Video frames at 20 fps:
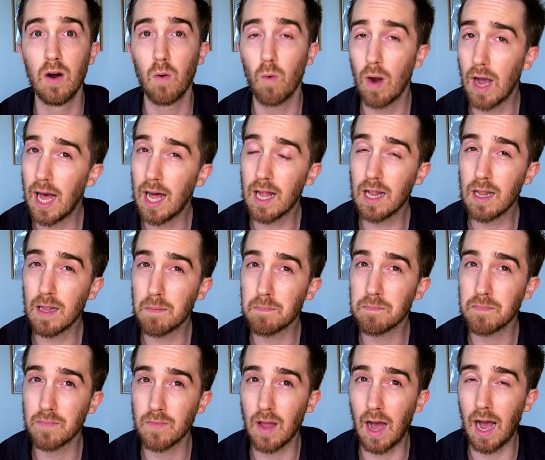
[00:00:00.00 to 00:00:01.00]

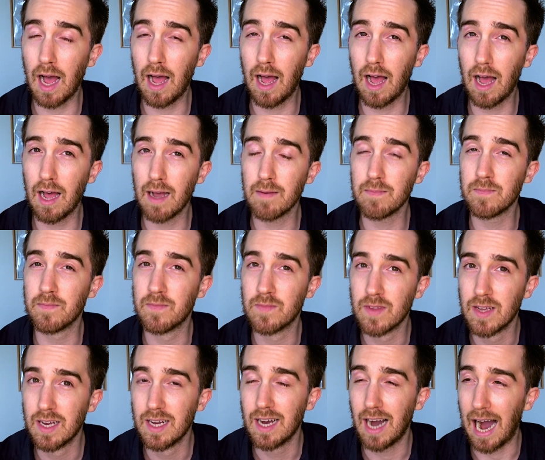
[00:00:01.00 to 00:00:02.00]
Well,
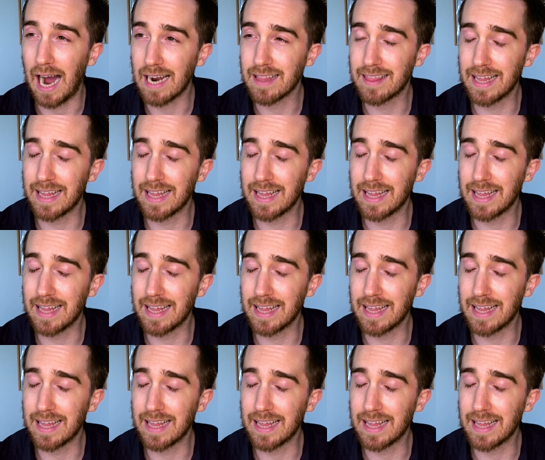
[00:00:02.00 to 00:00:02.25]
I